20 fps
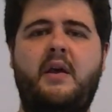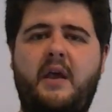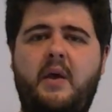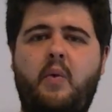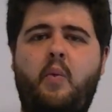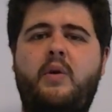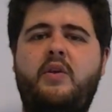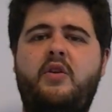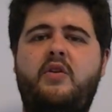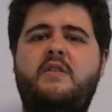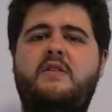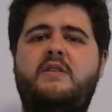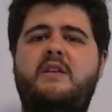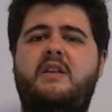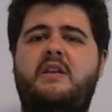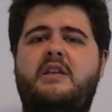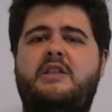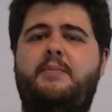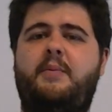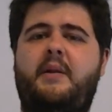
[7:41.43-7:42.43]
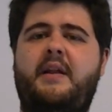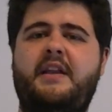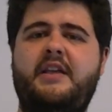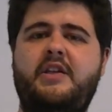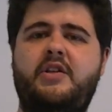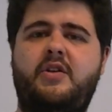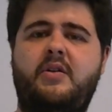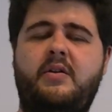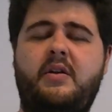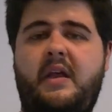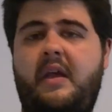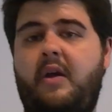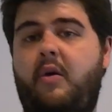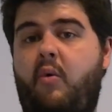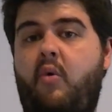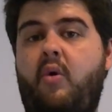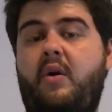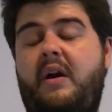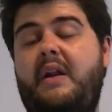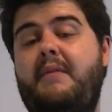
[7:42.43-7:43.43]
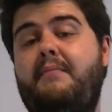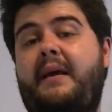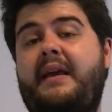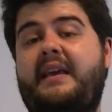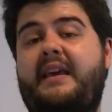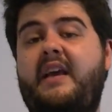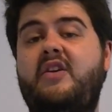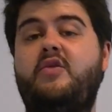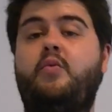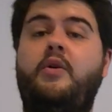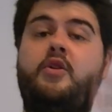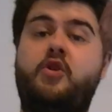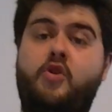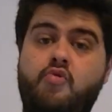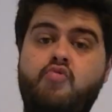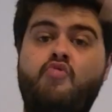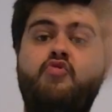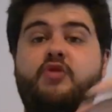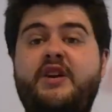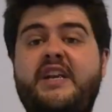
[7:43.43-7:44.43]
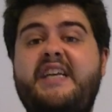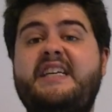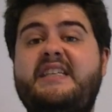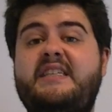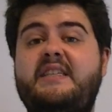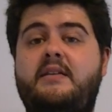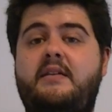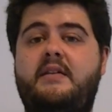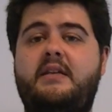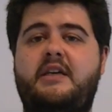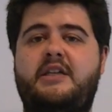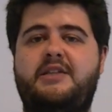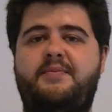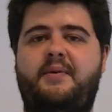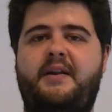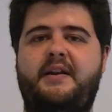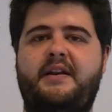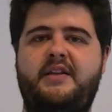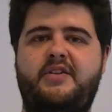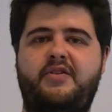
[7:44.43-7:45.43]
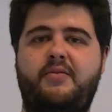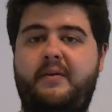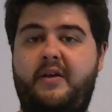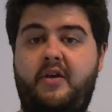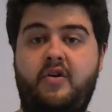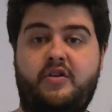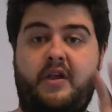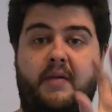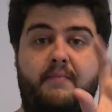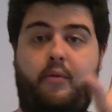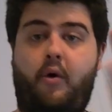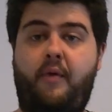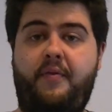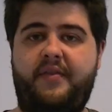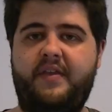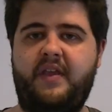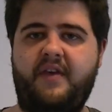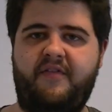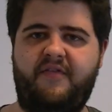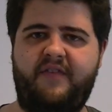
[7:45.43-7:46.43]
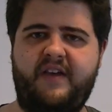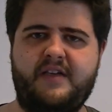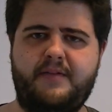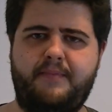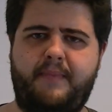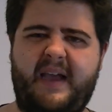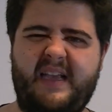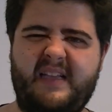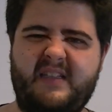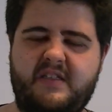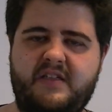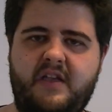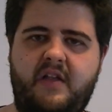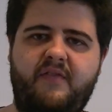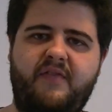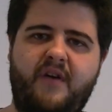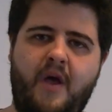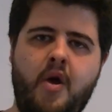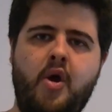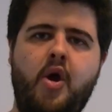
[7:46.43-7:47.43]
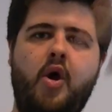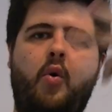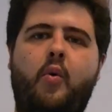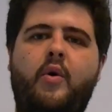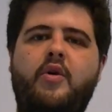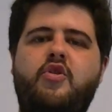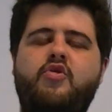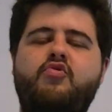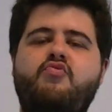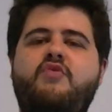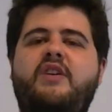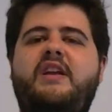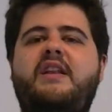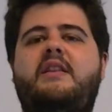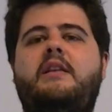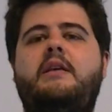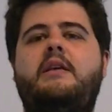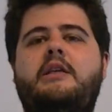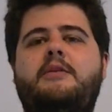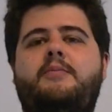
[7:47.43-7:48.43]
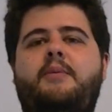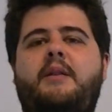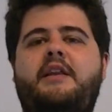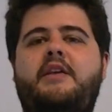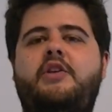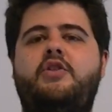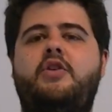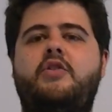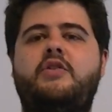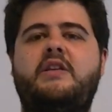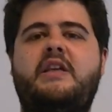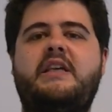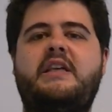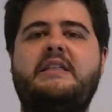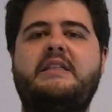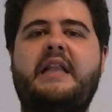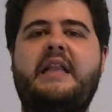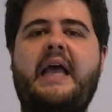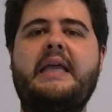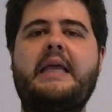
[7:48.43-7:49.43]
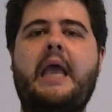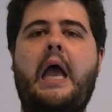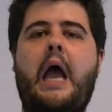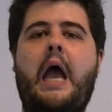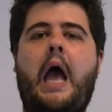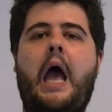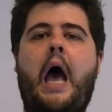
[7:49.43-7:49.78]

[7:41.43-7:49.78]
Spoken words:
And when you see the explanation, or in my case, when you read the explanation, because I bought the effect by itself, when you read the explanations, it's like,